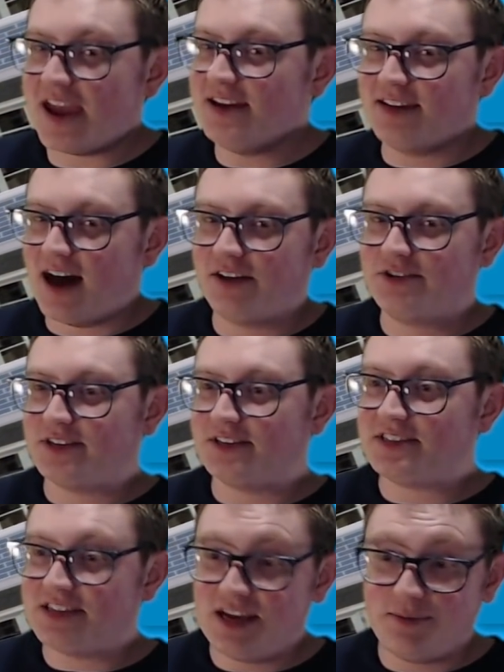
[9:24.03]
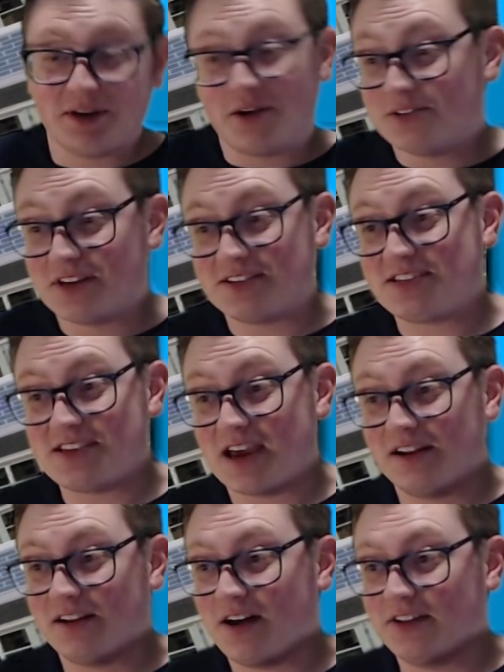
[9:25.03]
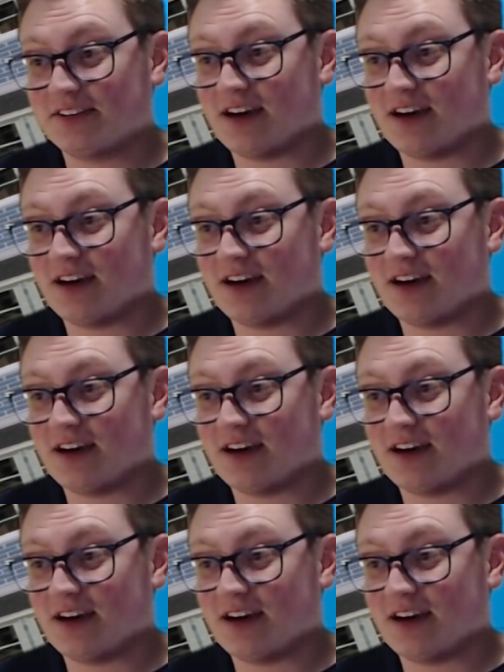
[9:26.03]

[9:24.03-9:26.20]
$8 on Steam and it goes on sale all the